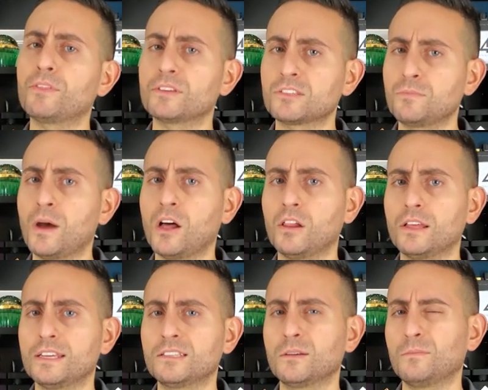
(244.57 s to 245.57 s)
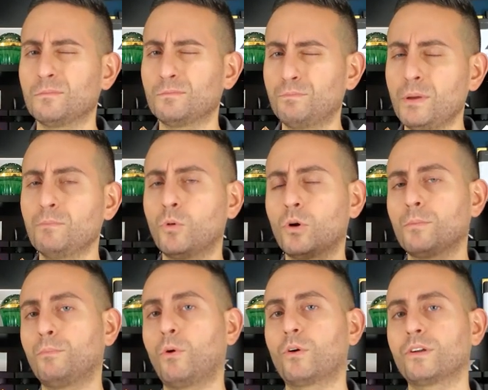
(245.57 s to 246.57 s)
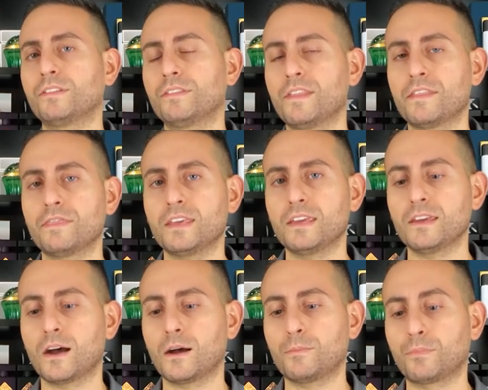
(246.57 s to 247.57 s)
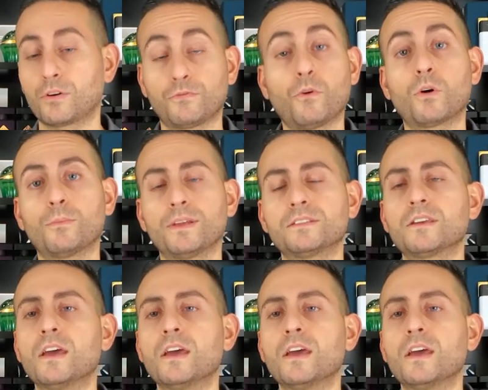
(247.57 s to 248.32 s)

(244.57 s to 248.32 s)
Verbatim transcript: the smell is a bit more important than the uh, performance.